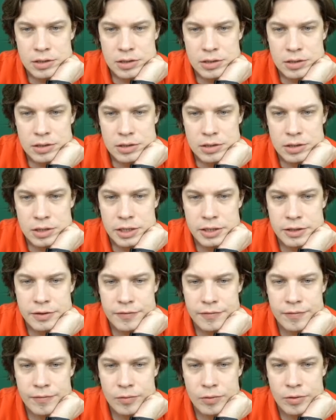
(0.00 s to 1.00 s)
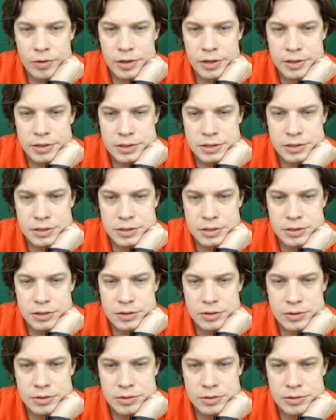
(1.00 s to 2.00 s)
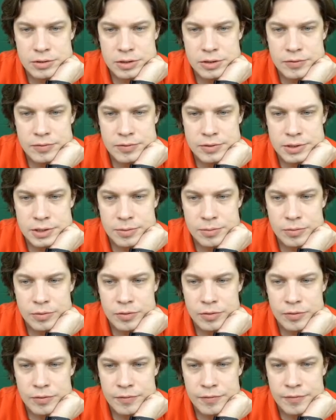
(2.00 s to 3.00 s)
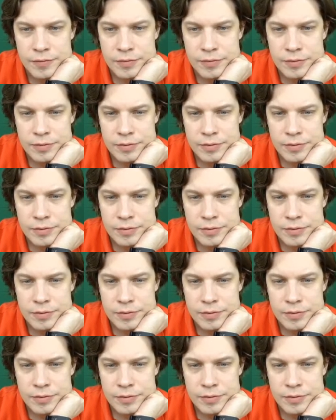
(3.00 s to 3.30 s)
Knight e4 is an interesting move.